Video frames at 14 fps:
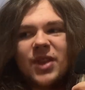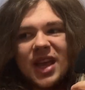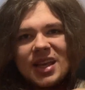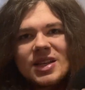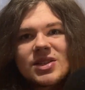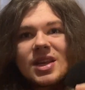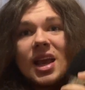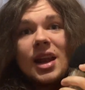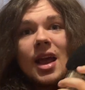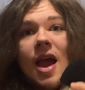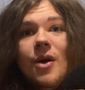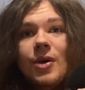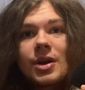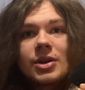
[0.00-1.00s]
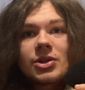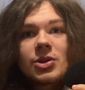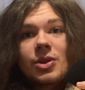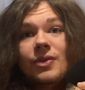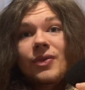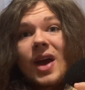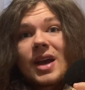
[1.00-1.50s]
is inherent to
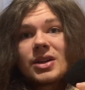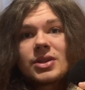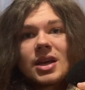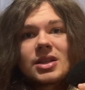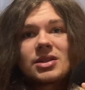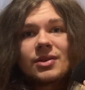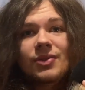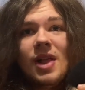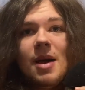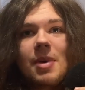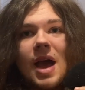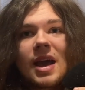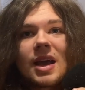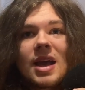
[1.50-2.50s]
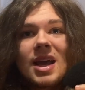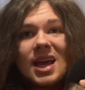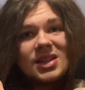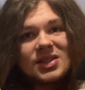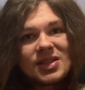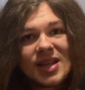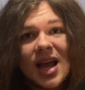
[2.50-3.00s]
the fact that it's a Flatpak.
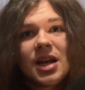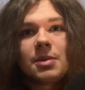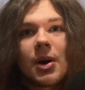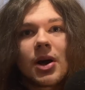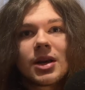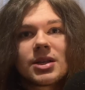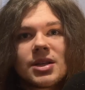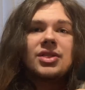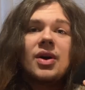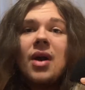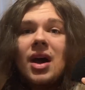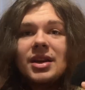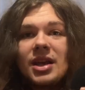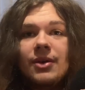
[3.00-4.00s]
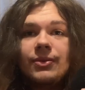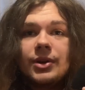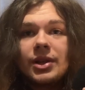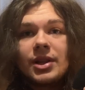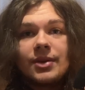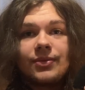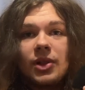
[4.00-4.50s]
It's sandboxed. There are
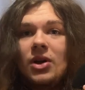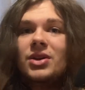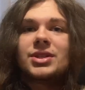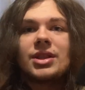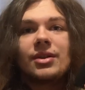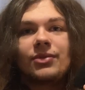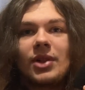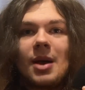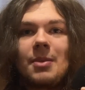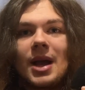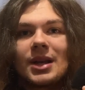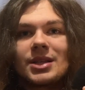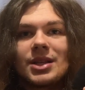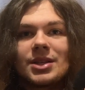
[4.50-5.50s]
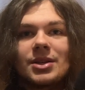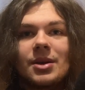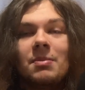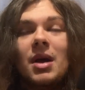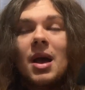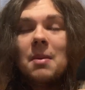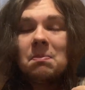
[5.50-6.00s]
definitely flaws in the Flatpak
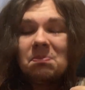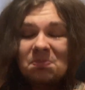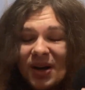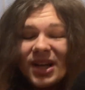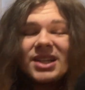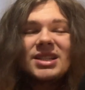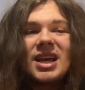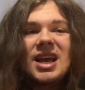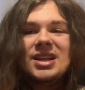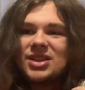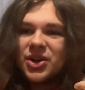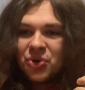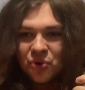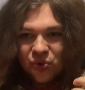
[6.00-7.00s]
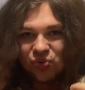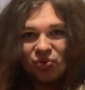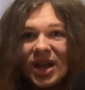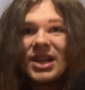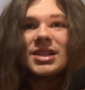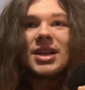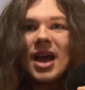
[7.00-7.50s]
system, but it's a
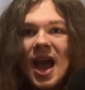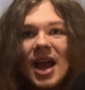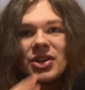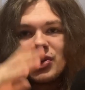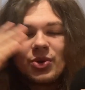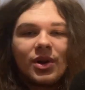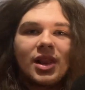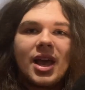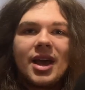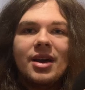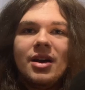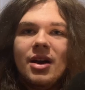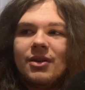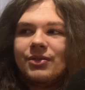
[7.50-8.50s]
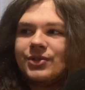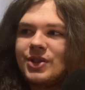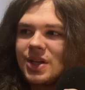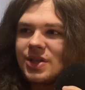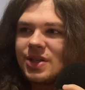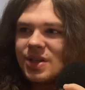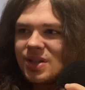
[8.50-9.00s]
great extra layer of
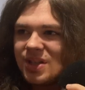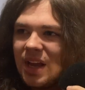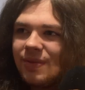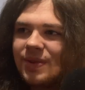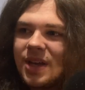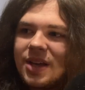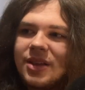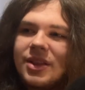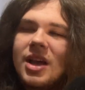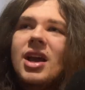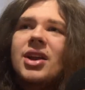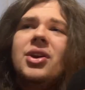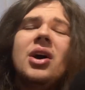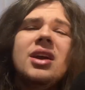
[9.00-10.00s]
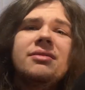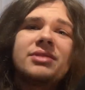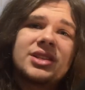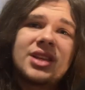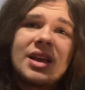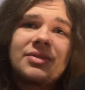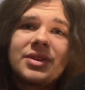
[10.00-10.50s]
just safety, and not even
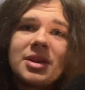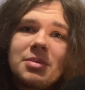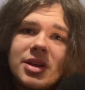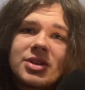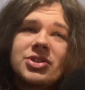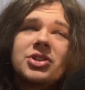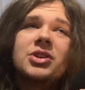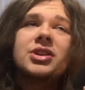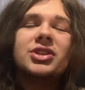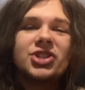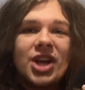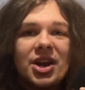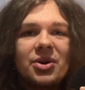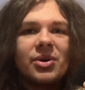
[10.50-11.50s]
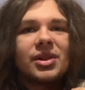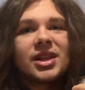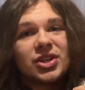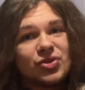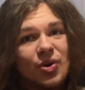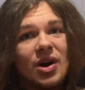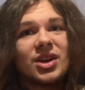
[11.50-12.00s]
safety because you can generally
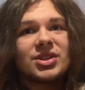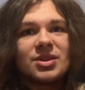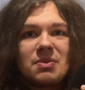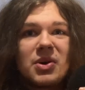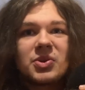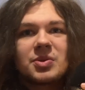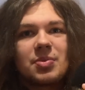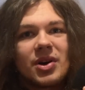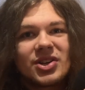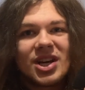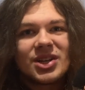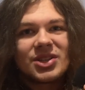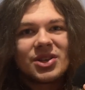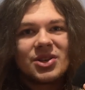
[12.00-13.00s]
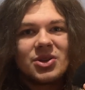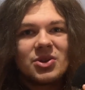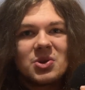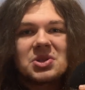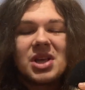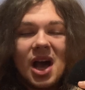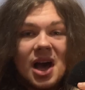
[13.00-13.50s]
trust most projects that you
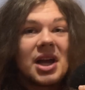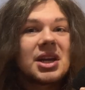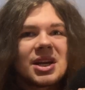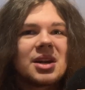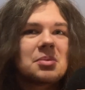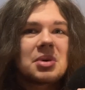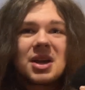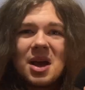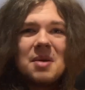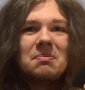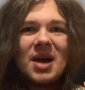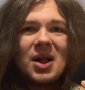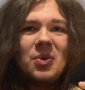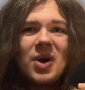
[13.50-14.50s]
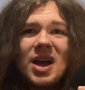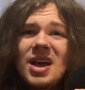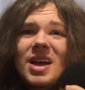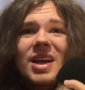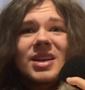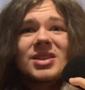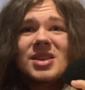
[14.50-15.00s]
use aren't going to become malware.
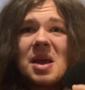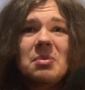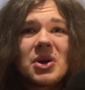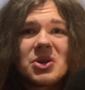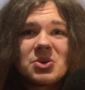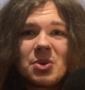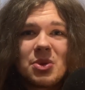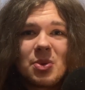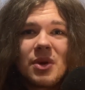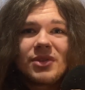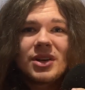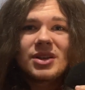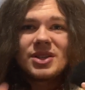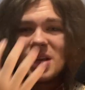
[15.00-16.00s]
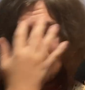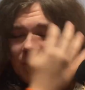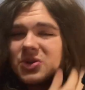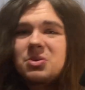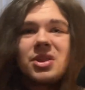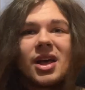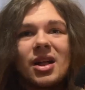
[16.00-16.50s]
Same goes with WiVRn, same
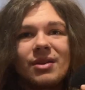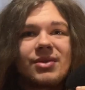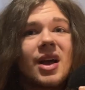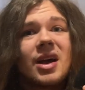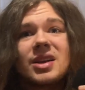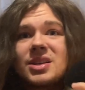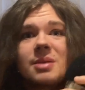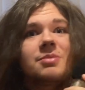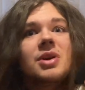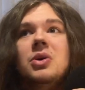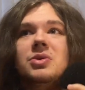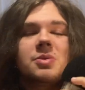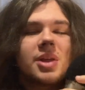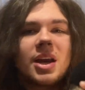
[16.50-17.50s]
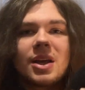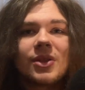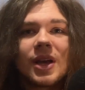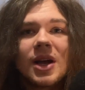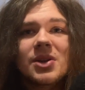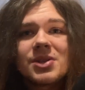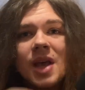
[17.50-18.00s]
goes with ALVR, same goes with
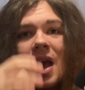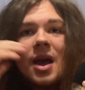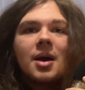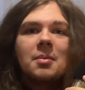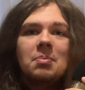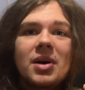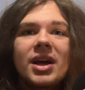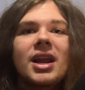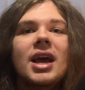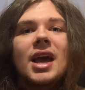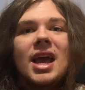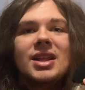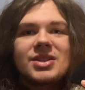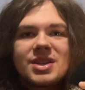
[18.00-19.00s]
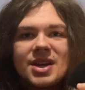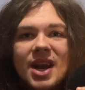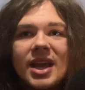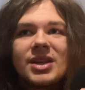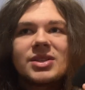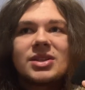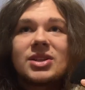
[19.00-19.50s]
anything else. But it's
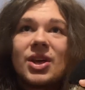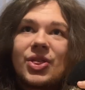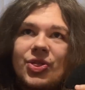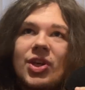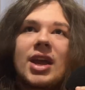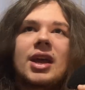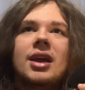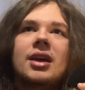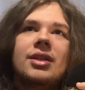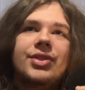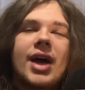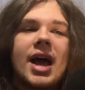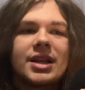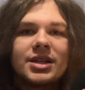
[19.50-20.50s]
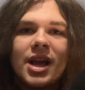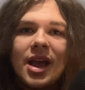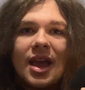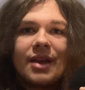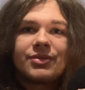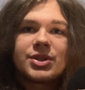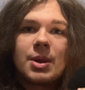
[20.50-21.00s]
nice to think that
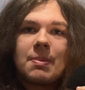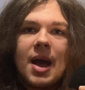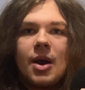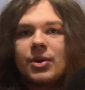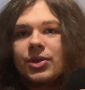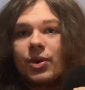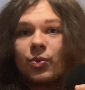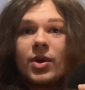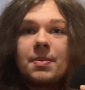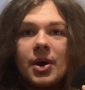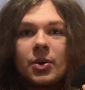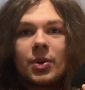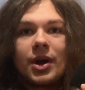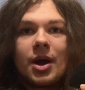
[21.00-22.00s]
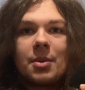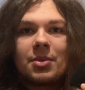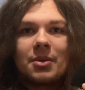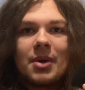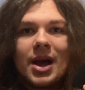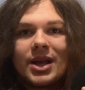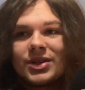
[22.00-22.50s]
if somehow the repo were
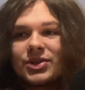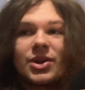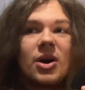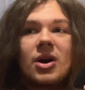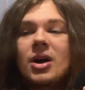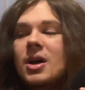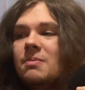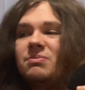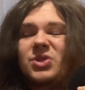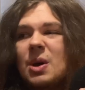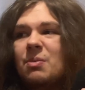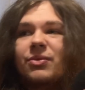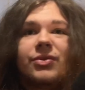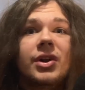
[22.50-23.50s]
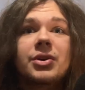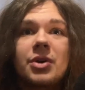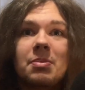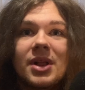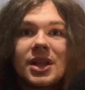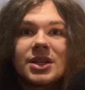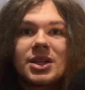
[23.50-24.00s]
compromised or some
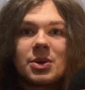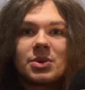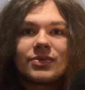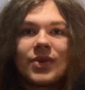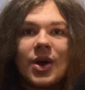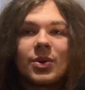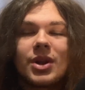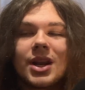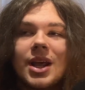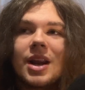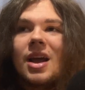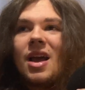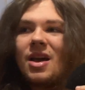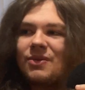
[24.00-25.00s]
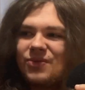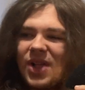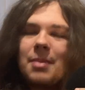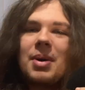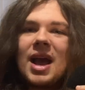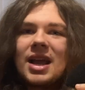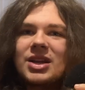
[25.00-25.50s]
vulnerability was found in it,
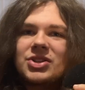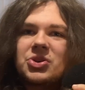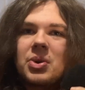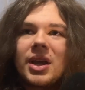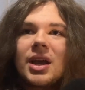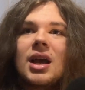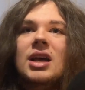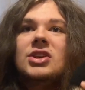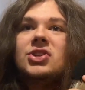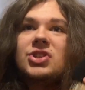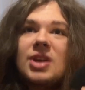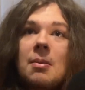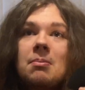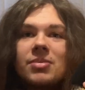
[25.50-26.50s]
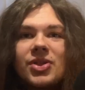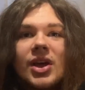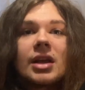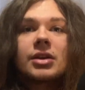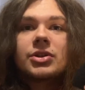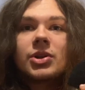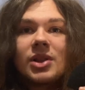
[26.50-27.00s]
Flatpak is doing
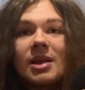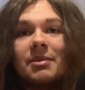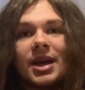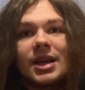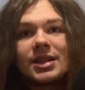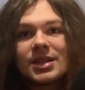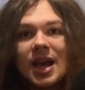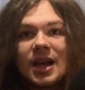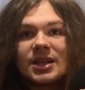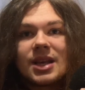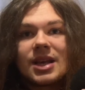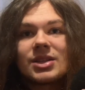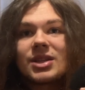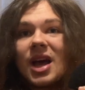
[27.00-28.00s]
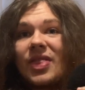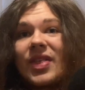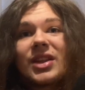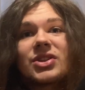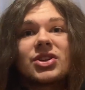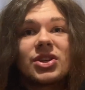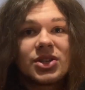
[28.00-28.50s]
something to limit its access, and
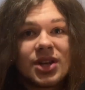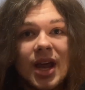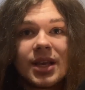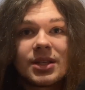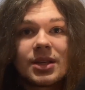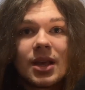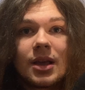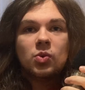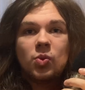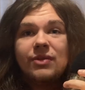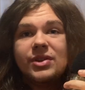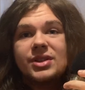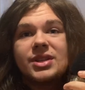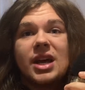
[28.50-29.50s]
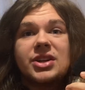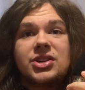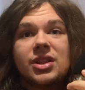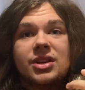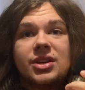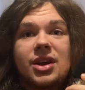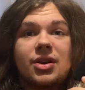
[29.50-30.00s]
that's just nice. WiVRn's
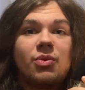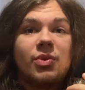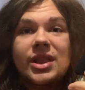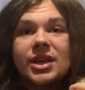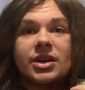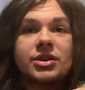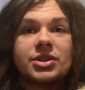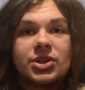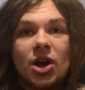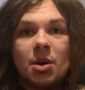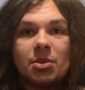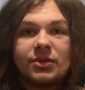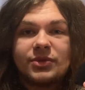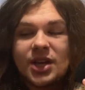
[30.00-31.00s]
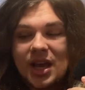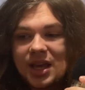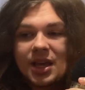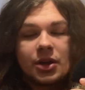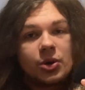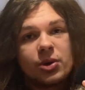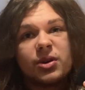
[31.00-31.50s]
actually done a really good job of
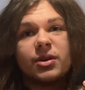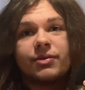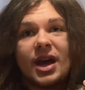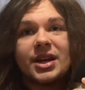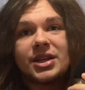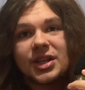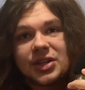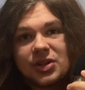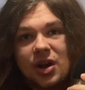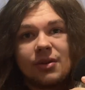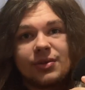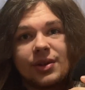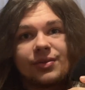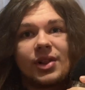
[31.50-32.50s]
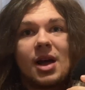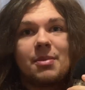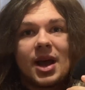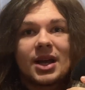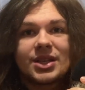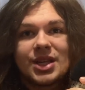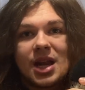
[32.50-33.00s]
taking good advantage of the
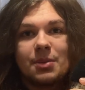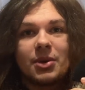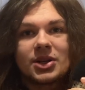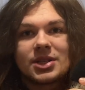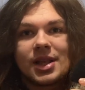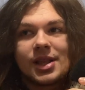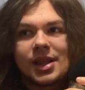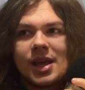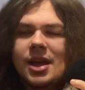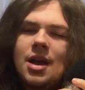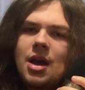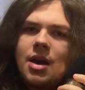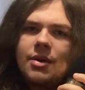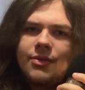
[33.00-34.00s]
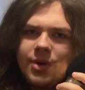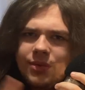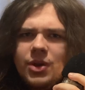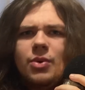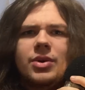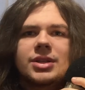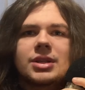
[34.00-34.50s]
Flatpak sandbox lately for a
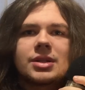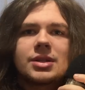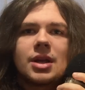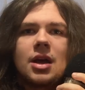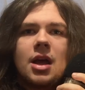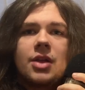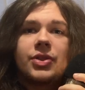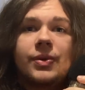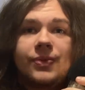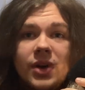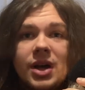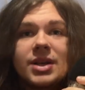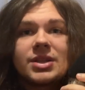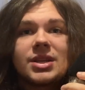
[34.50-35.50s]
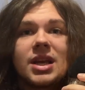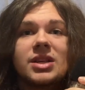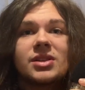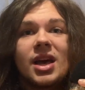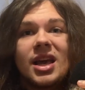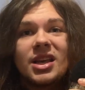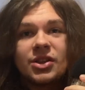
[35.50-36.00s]
few reasons. The first is
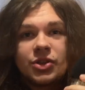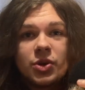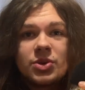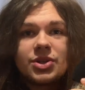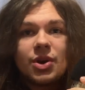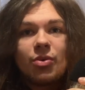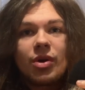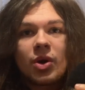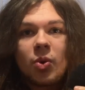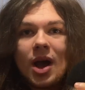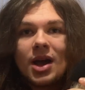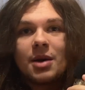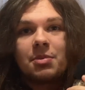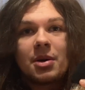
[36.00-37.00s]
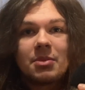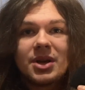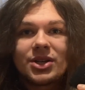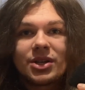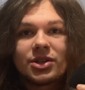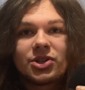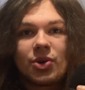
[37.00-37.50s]
that it used to require
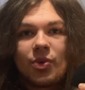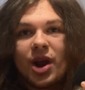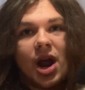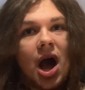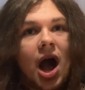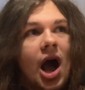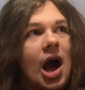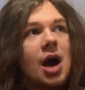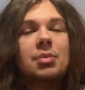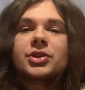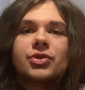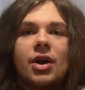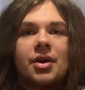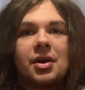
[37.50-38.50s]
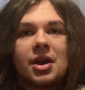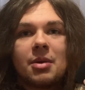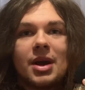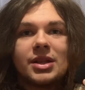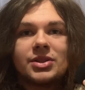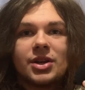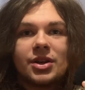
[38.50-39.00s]
permission to run arbitrary
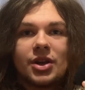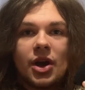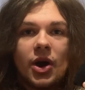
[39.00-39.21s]
commands on your